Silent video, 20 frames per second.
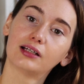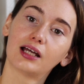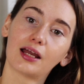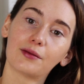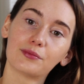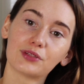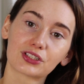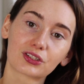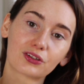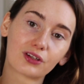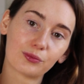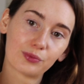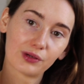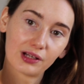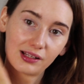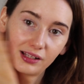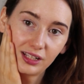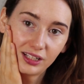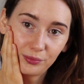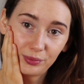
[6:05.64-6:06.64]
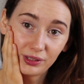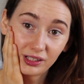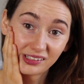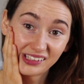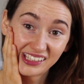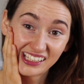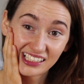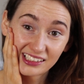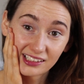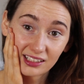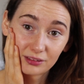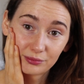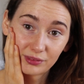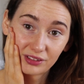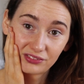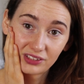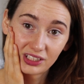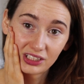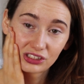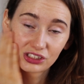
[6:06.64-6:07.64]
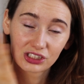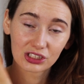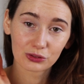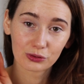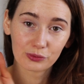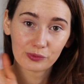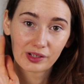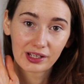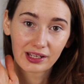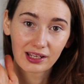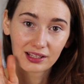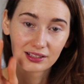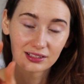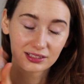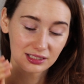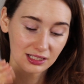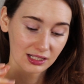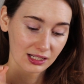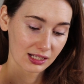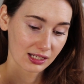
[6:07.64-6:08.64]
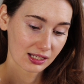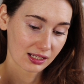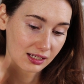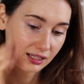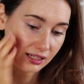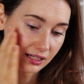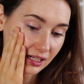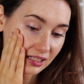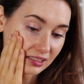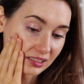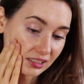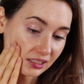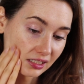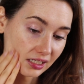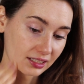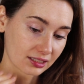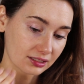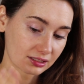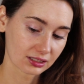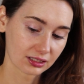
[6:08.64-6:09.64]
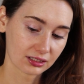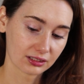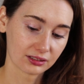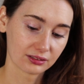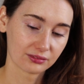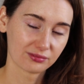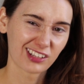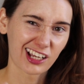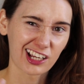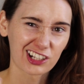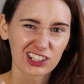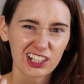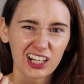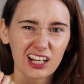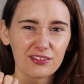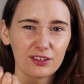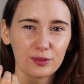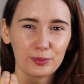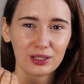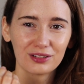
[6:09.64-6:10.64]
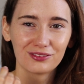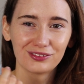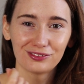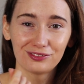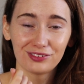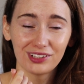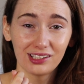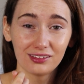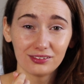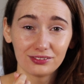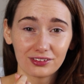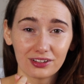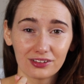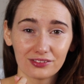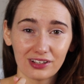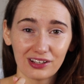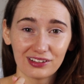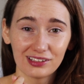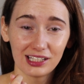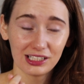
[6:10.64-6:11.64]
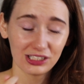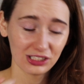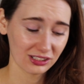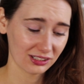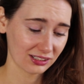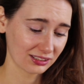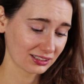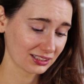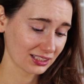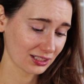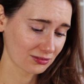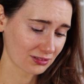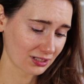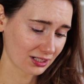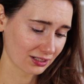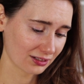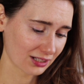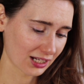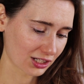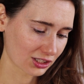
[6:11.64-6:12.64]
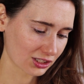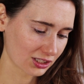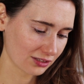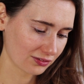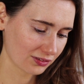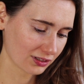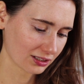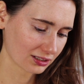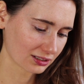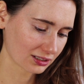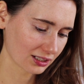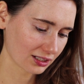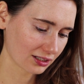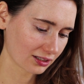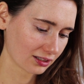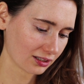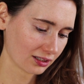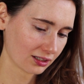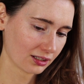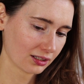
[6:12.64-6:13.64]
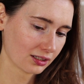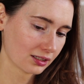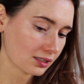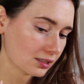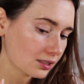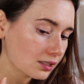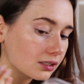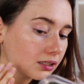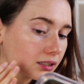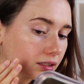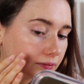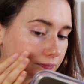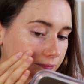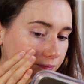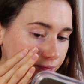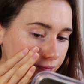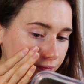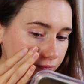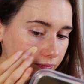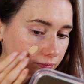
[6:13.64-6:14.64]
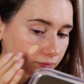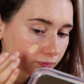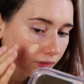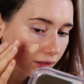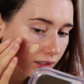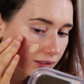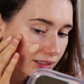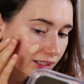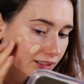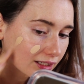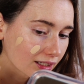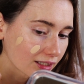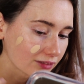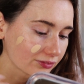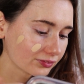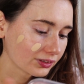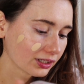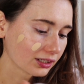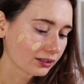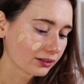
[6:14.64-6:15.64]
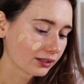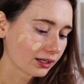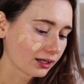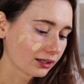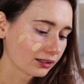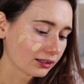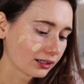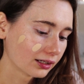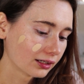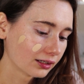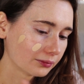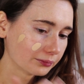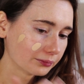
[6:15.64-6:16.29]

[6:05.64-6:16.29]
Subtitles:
I am just going to put a little bit on this side of my face just with my hands, as I like to actually have a bit of a feel for the foundation and see what it actually feels like. Because I kind of feel that